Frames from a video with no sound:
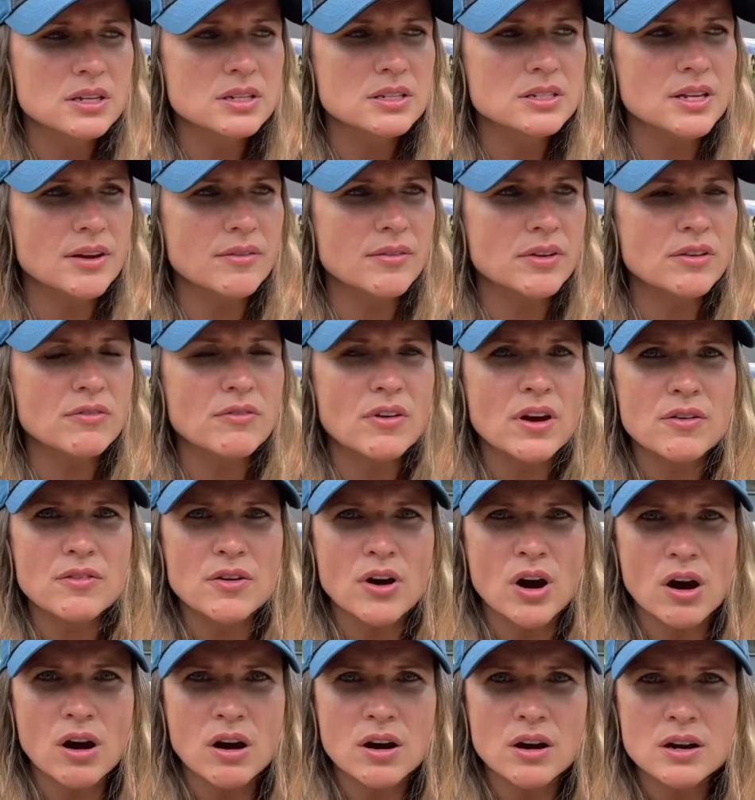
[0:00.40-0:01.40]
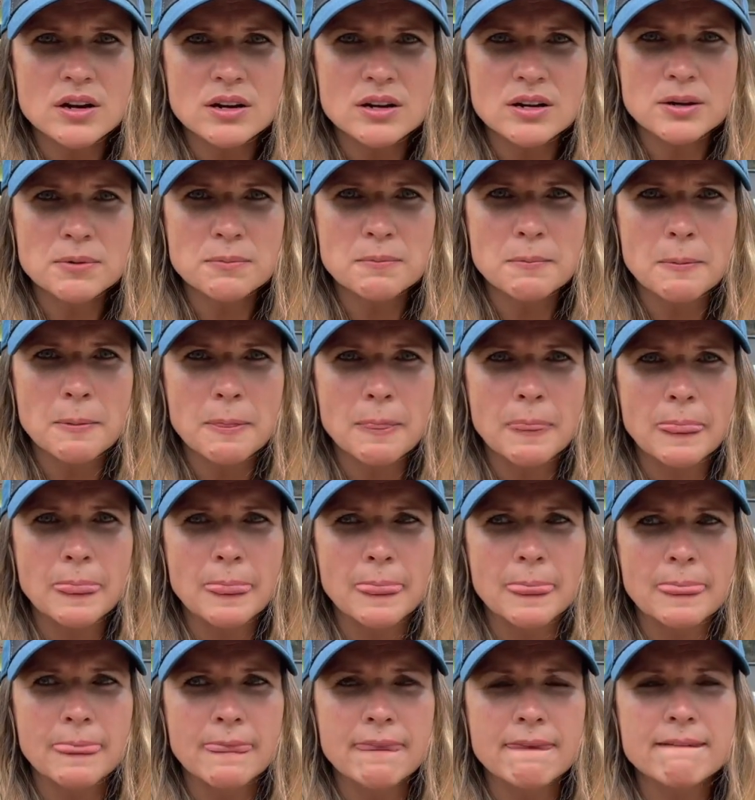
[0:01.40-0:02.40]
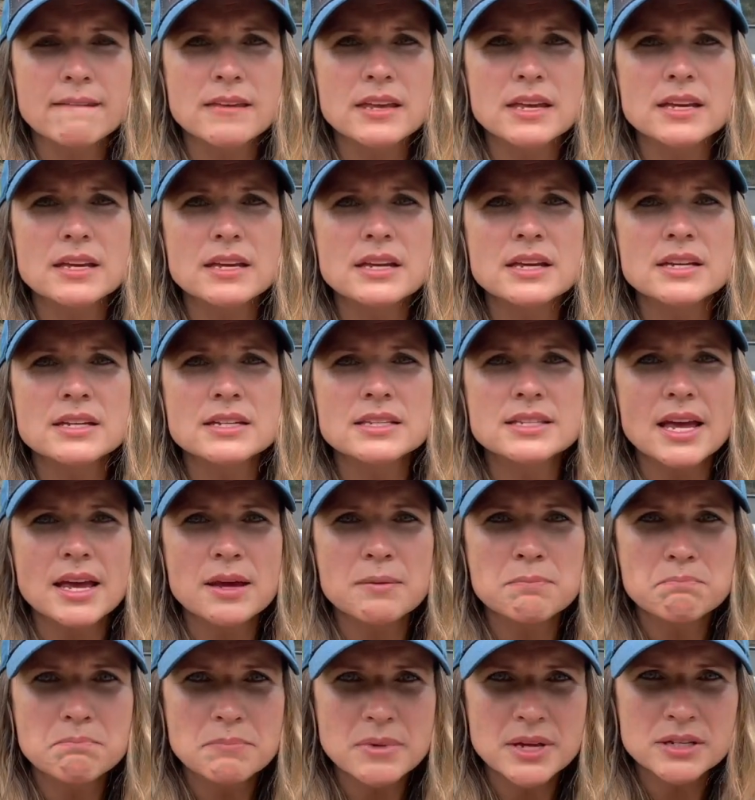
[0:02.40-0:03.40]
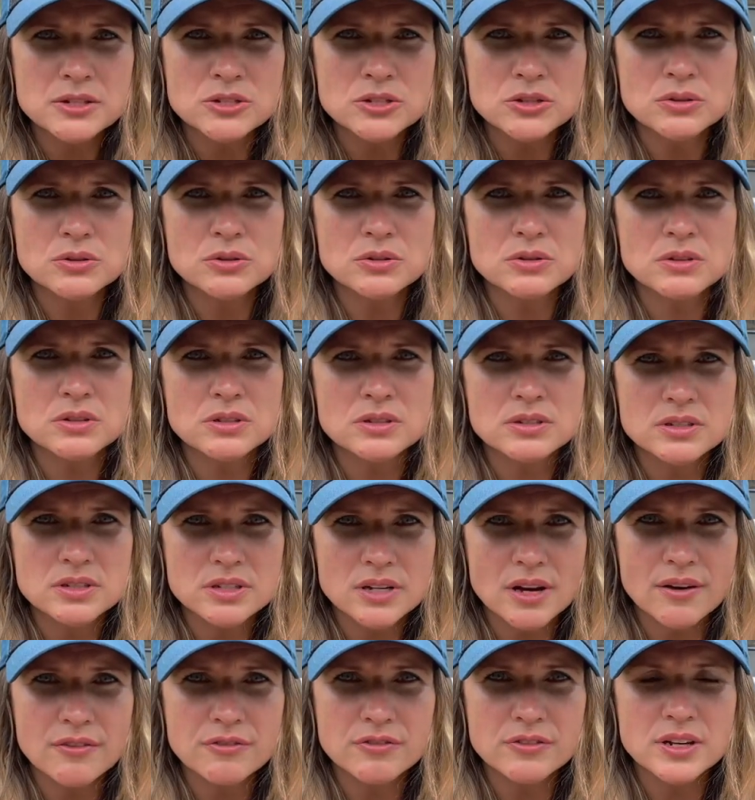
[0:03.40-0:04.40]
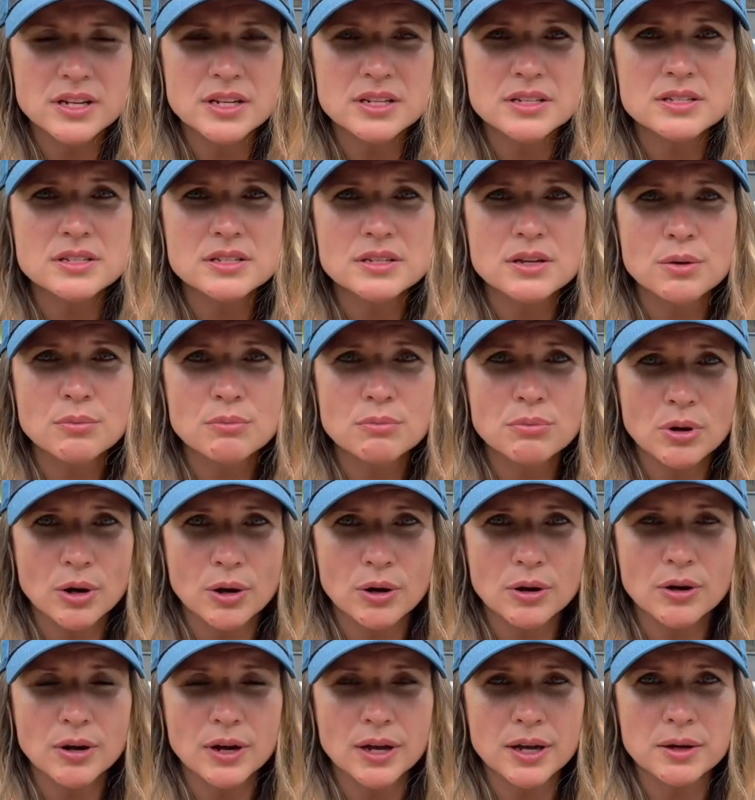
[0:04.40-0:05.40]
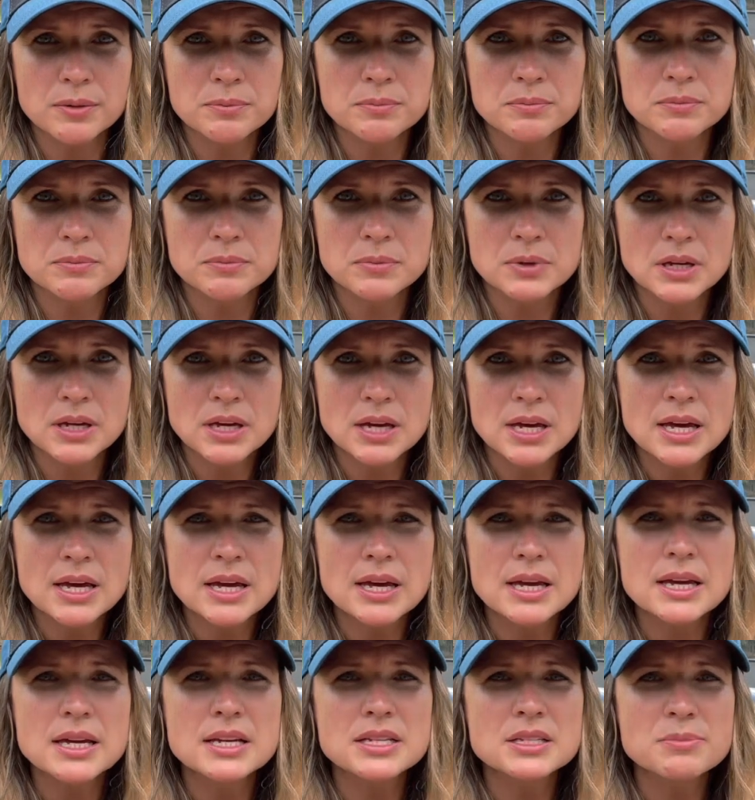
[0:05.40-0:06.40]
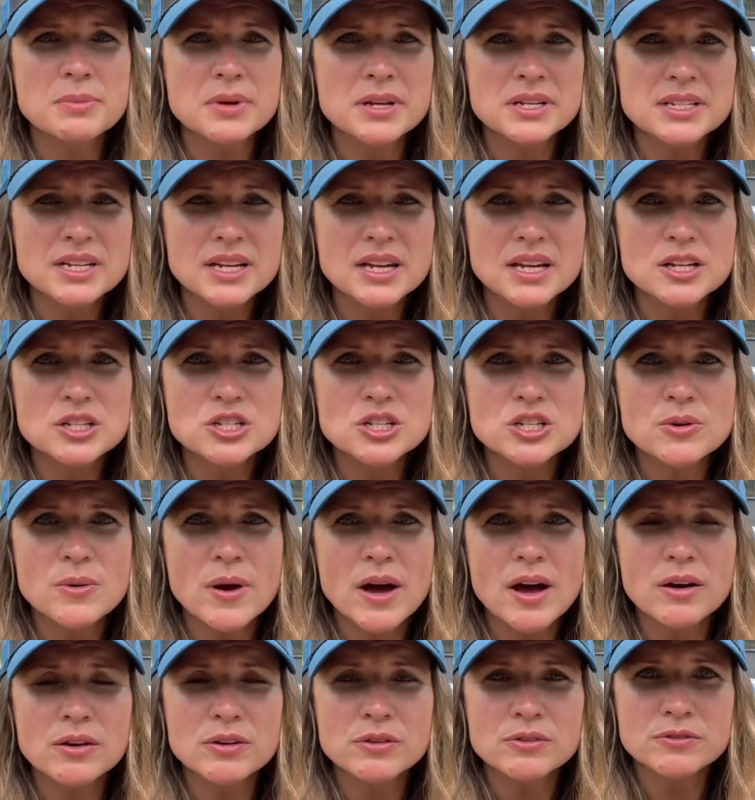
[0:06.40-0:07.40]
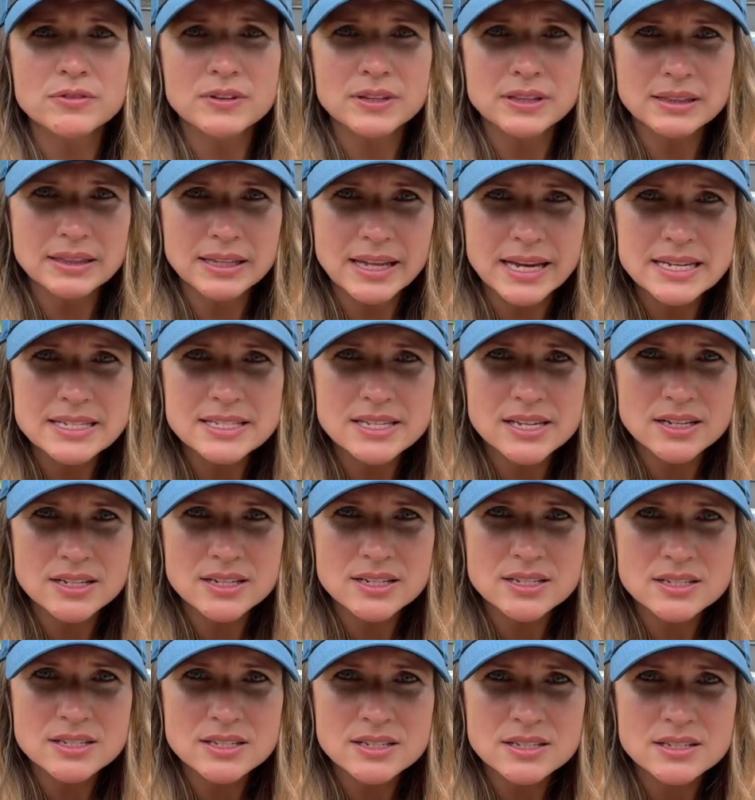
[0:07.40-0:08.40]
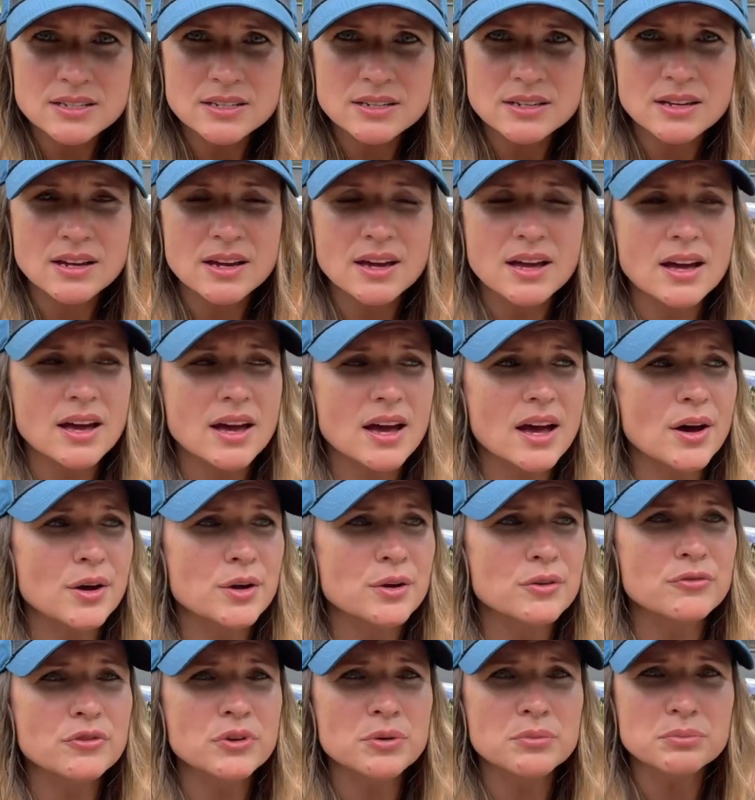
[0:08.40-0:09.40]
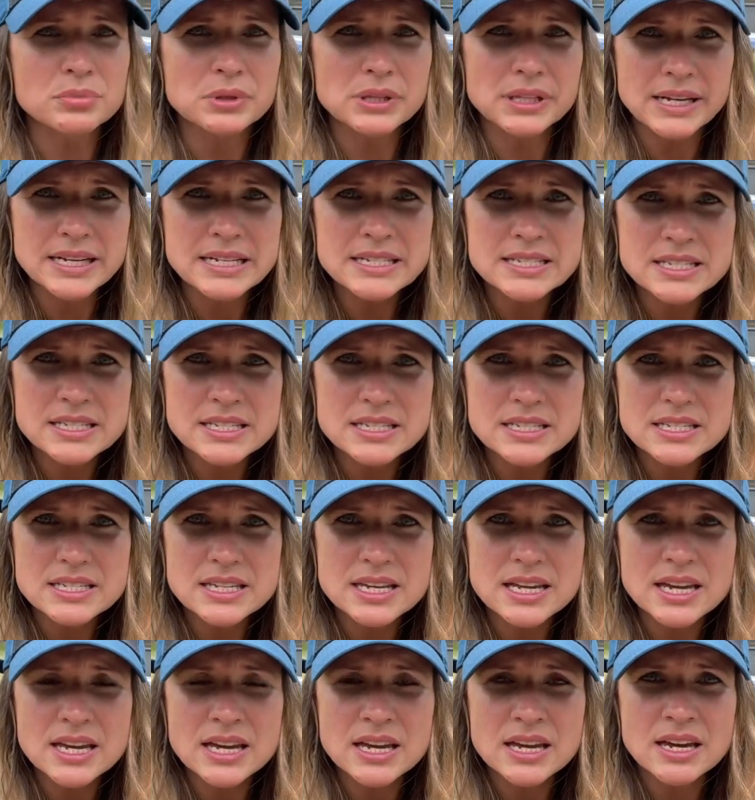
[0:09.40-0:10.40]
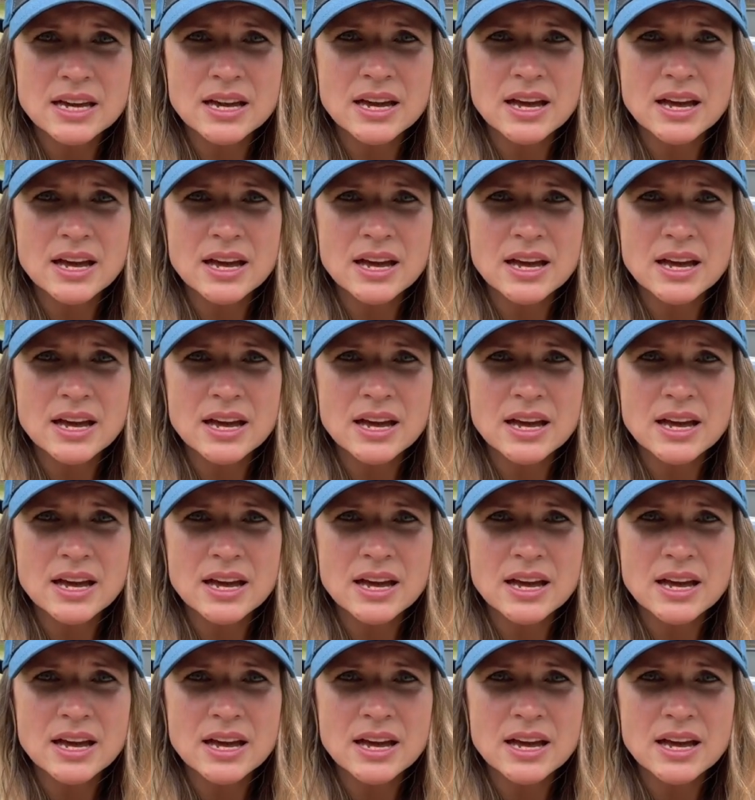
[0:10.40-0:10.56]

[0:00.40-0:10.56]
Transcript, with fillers: 75 Hard is a mental toughness program. It's meant to get you out of laziness, out of complacency,